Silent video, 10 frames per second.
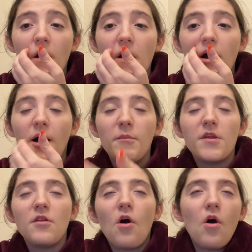
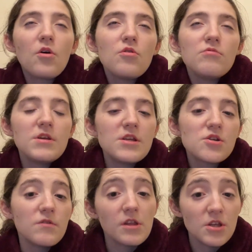And all you need
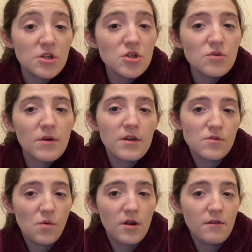to really do is
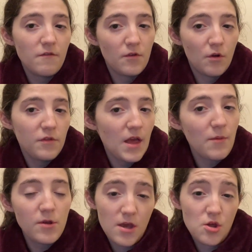one, to fill out the
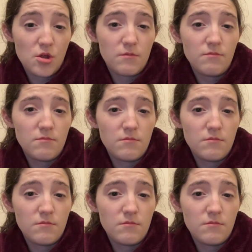application,